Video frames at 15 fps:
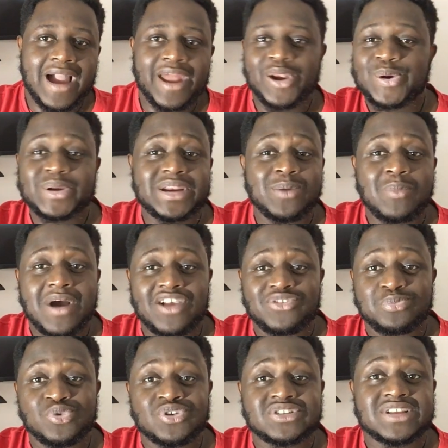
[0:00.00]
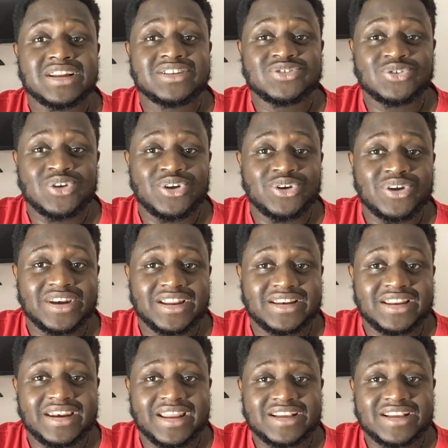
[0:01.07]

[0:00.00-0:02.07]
and all the wild boys that is going on in the